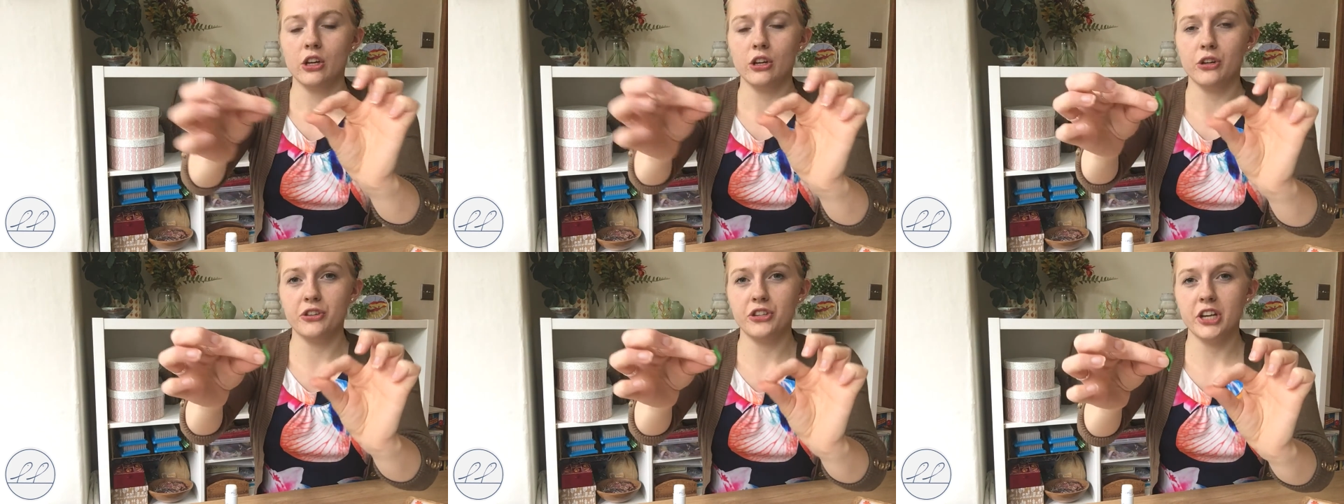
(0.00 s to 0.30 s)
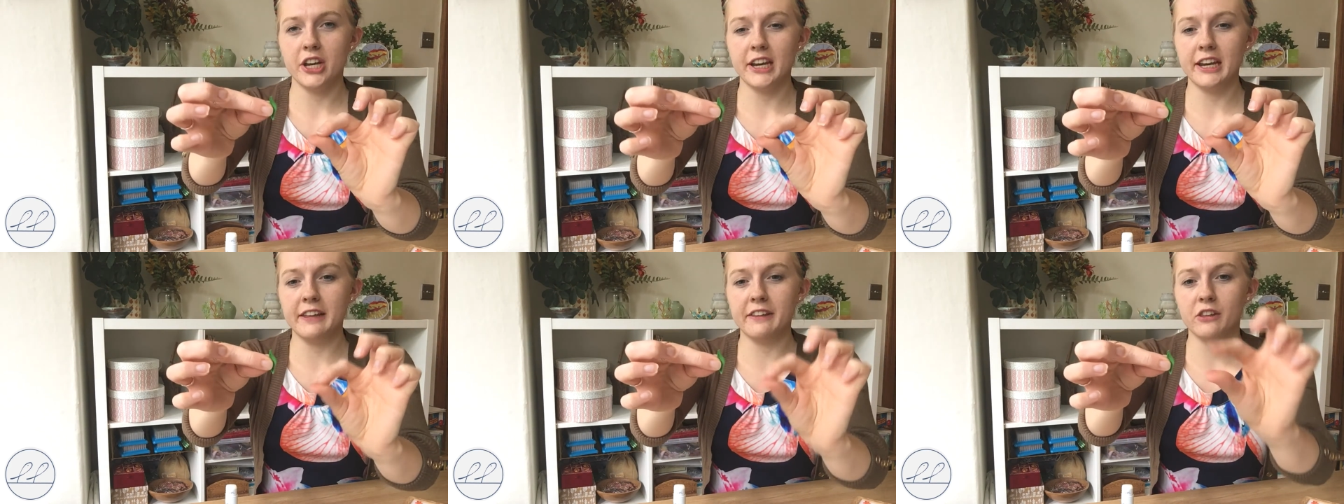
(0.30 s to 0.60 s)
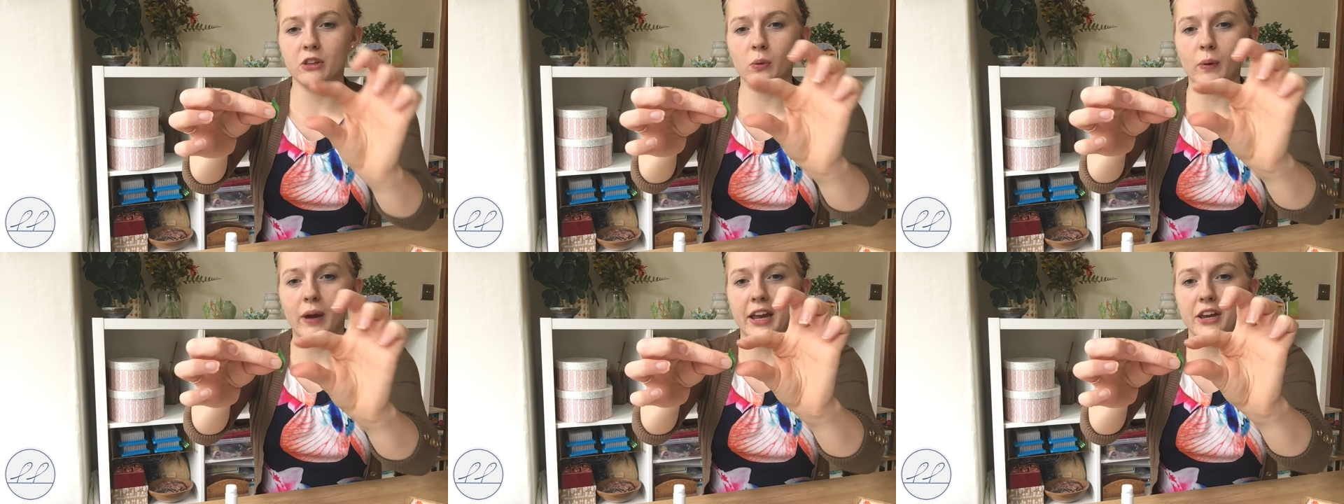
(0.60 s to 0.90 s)
you turn it the
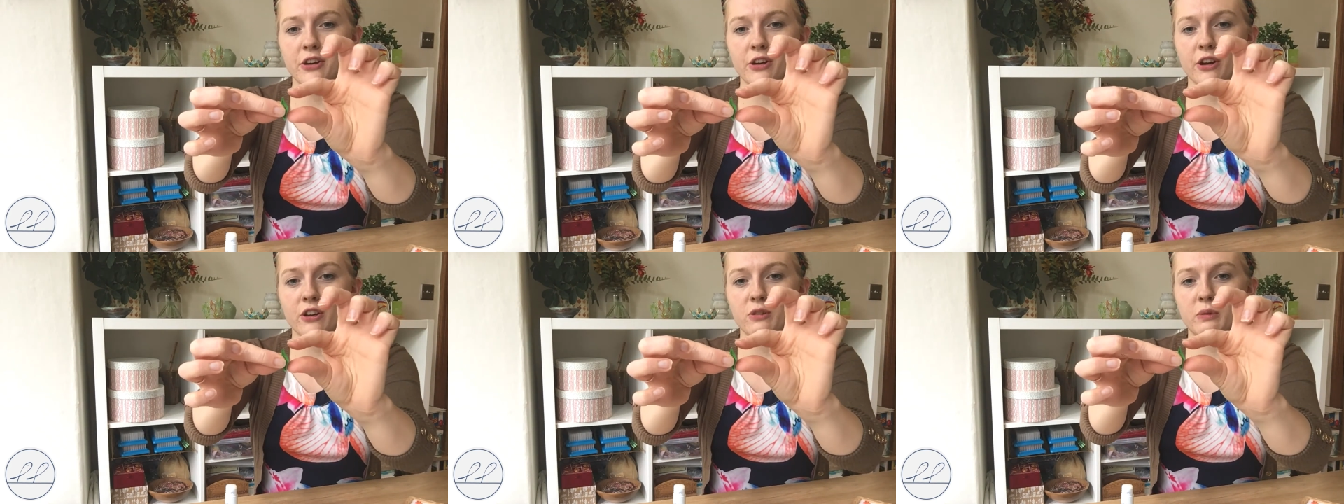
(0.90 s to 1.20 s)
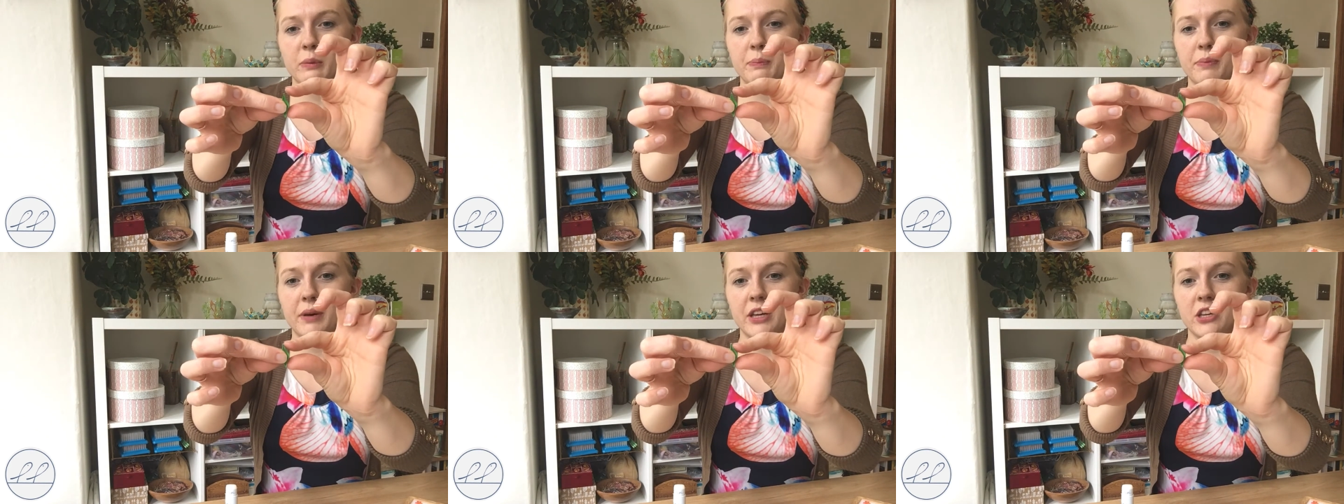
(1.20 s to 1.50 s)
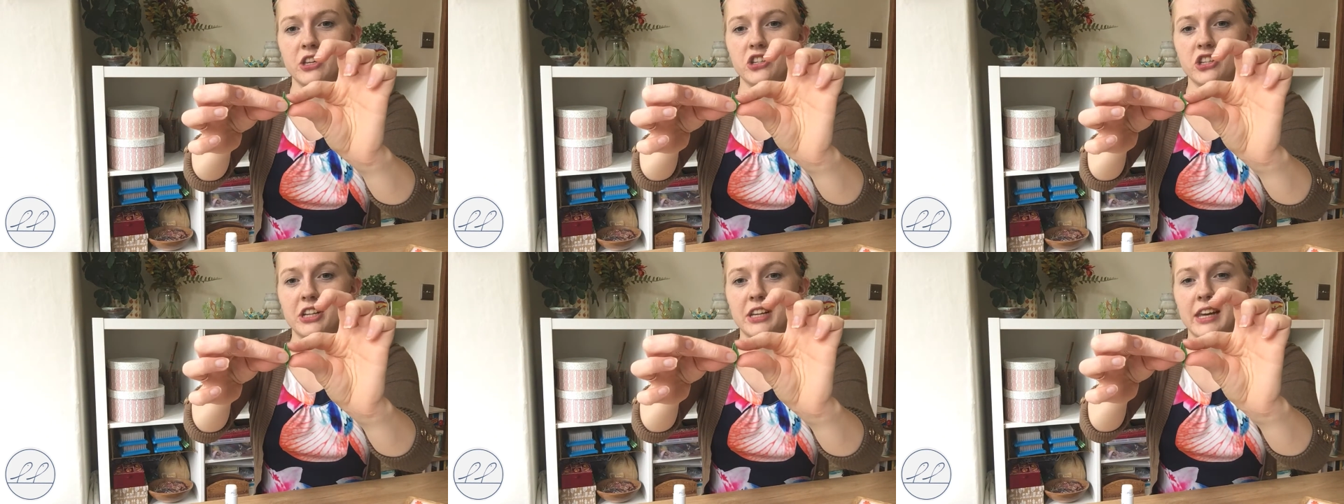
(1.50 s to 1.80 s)
other way and you're going to be
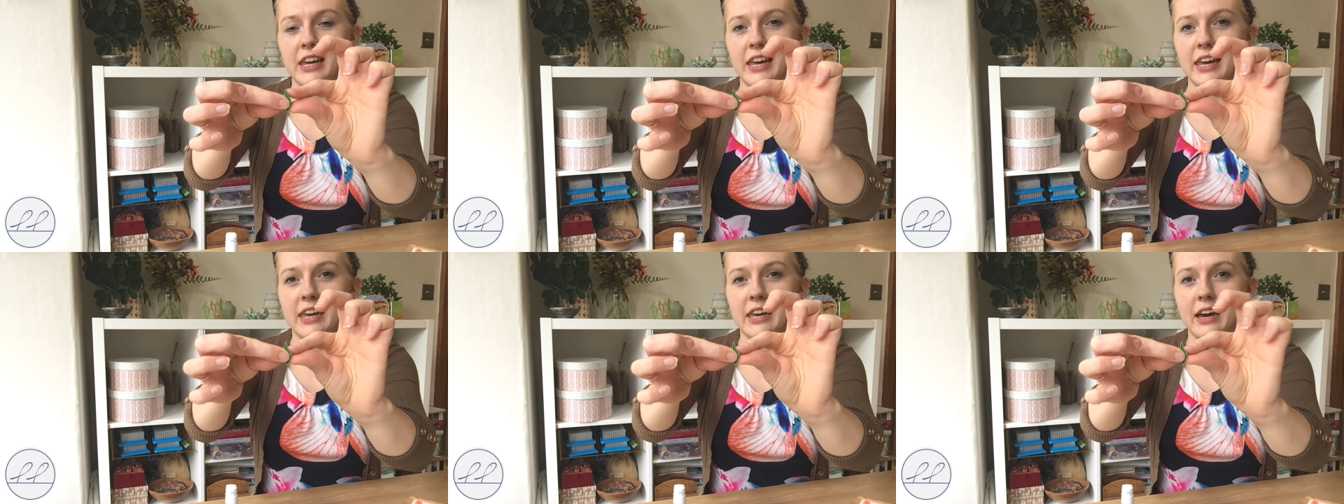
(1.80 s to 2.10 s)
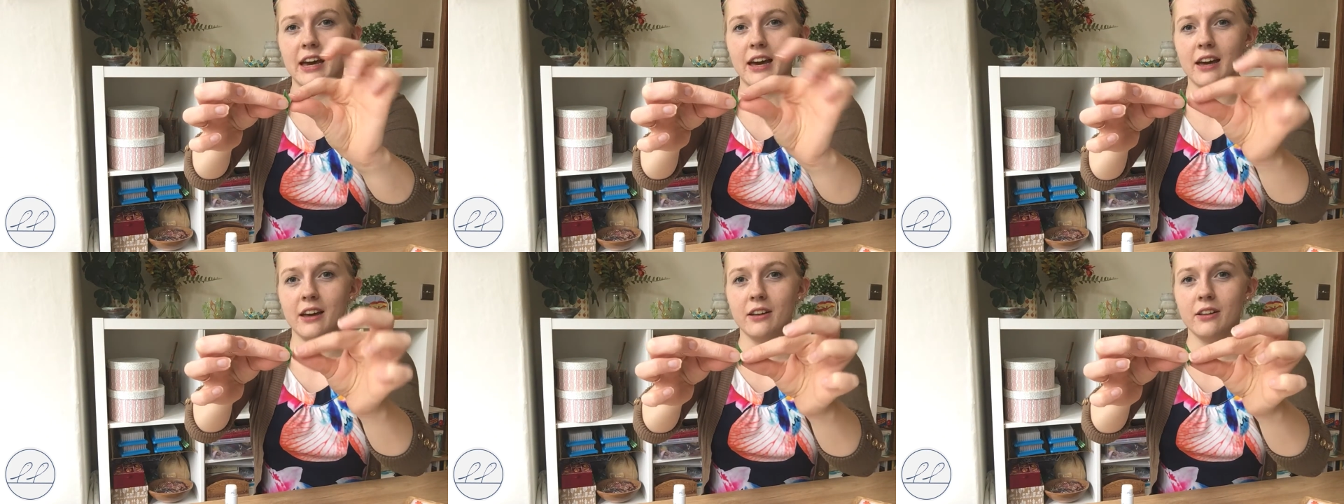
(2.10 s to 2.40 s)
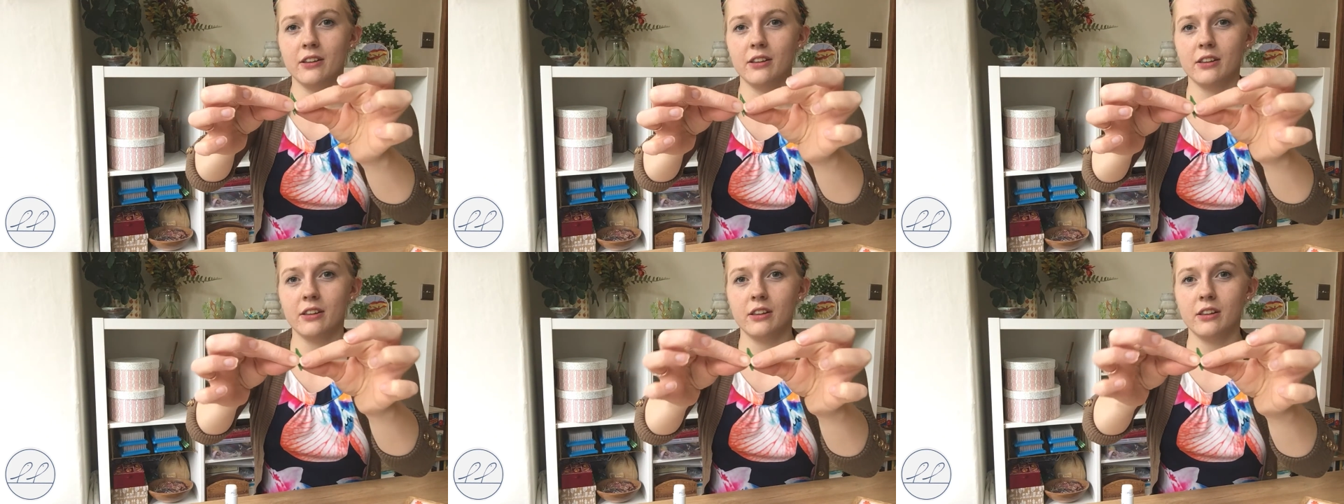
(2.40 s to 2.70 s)
pinching here
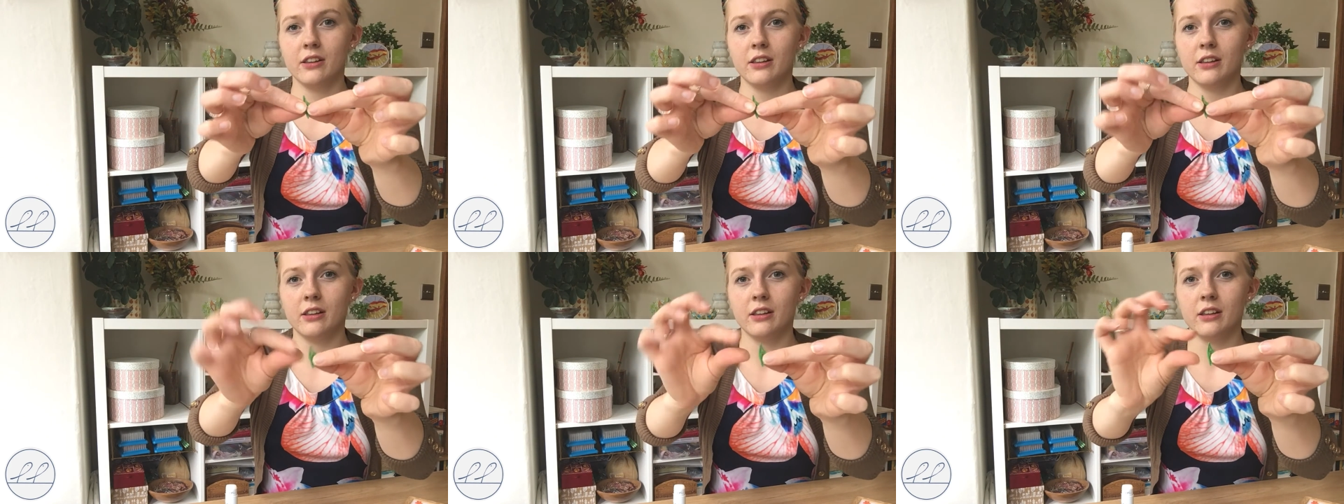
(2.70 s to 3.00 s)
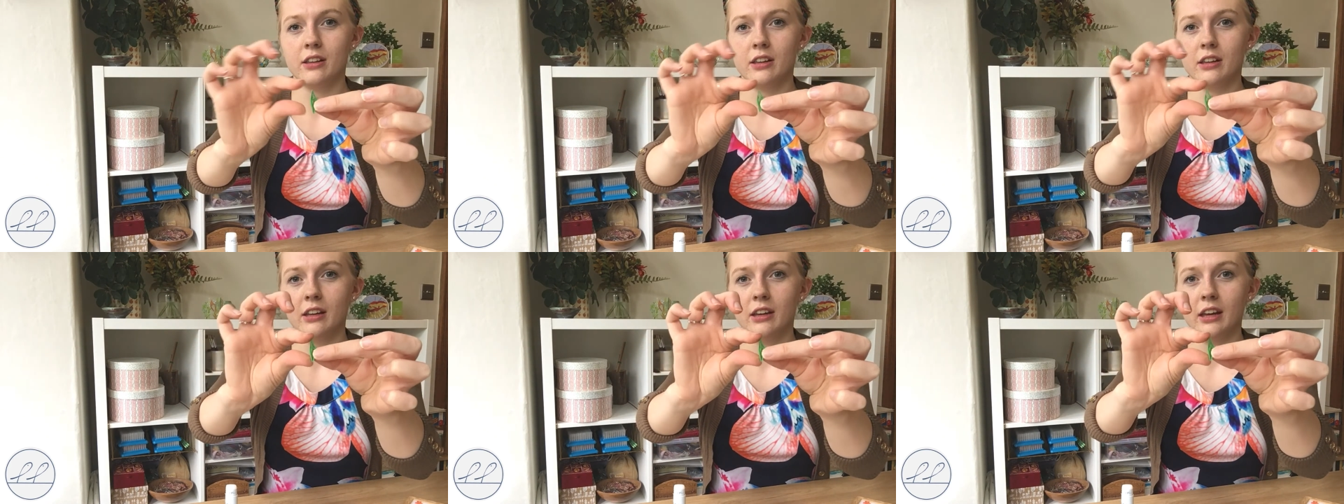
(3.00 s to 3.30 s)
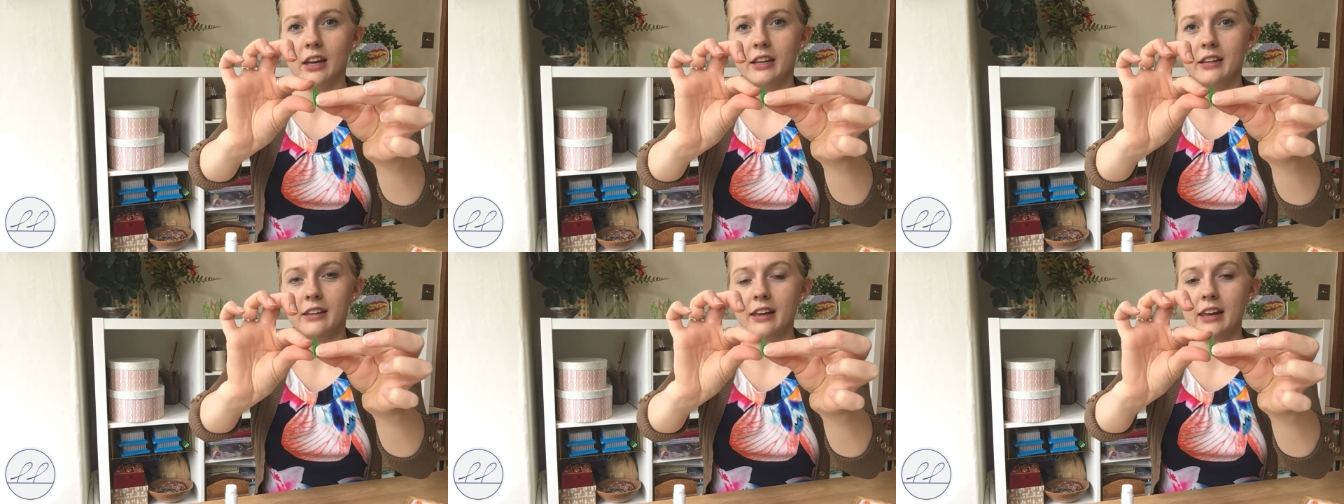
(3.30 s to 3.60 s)

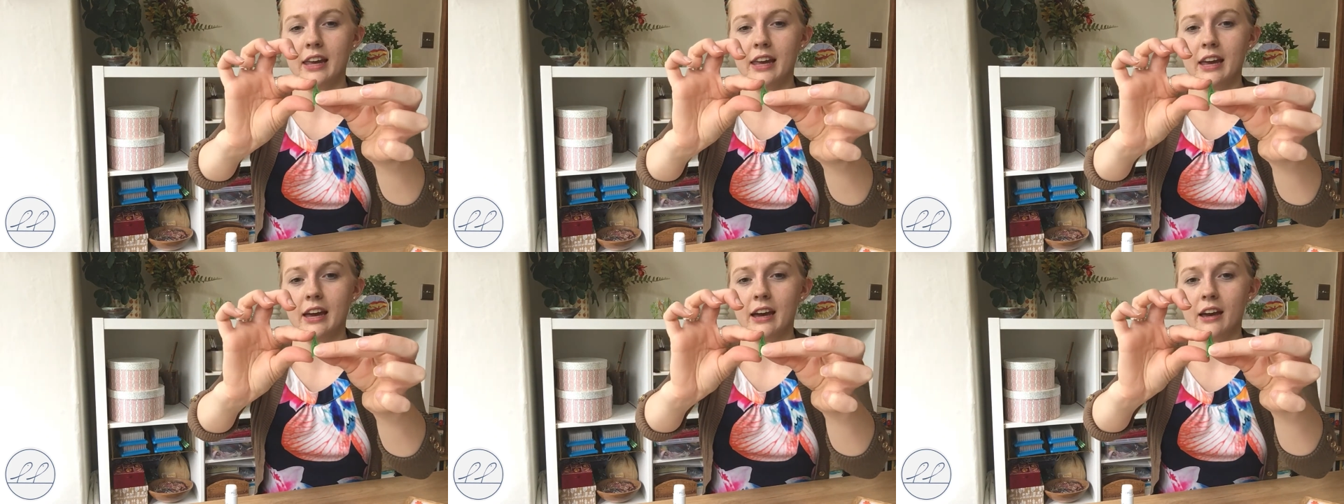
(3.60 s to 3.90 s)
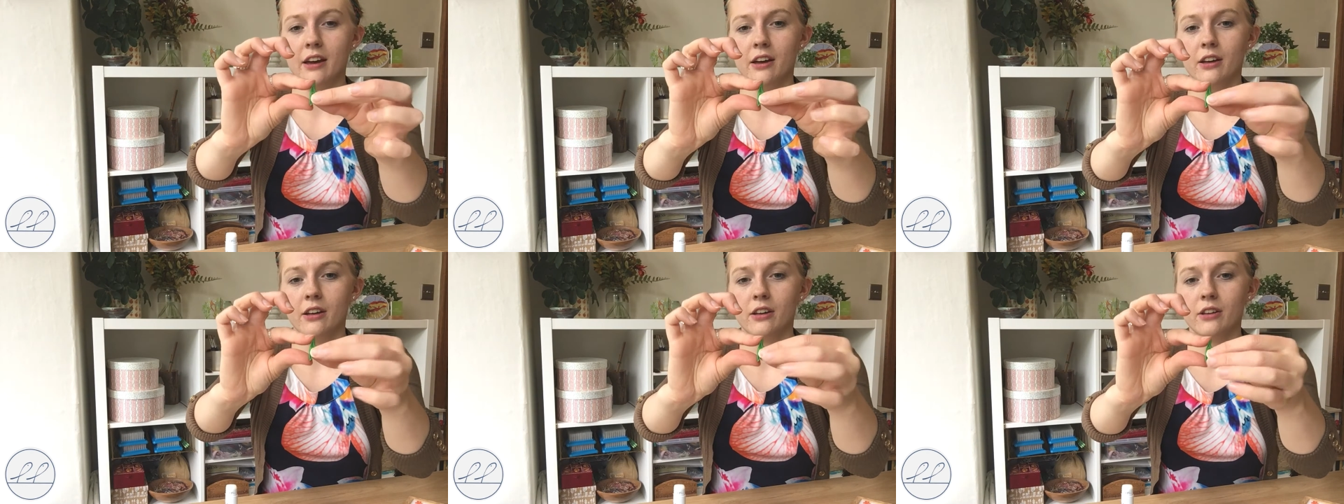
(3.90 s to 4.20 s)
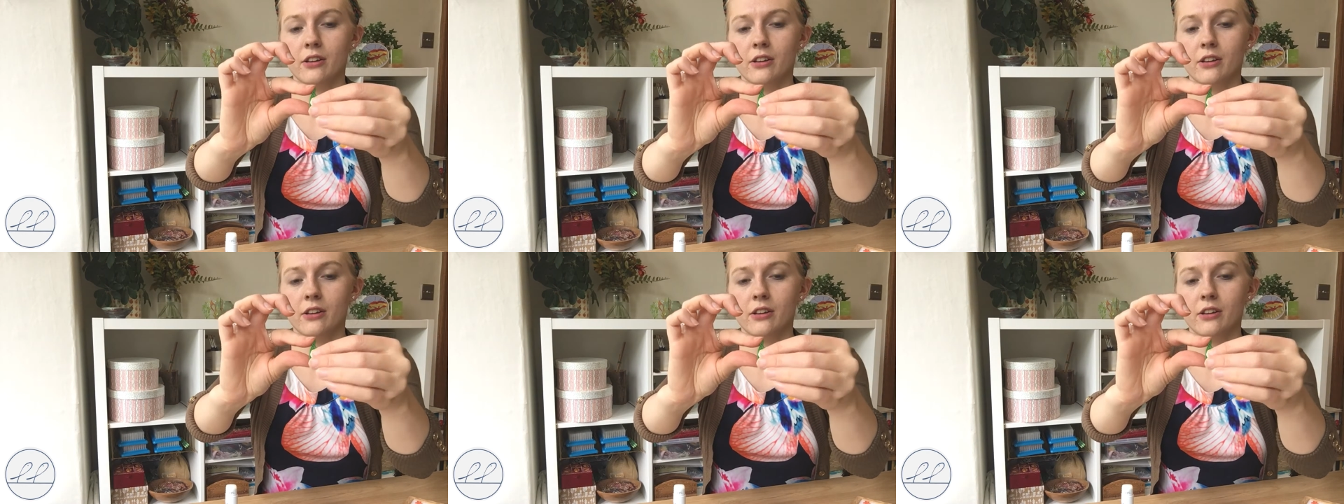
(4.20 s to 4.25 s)
and here.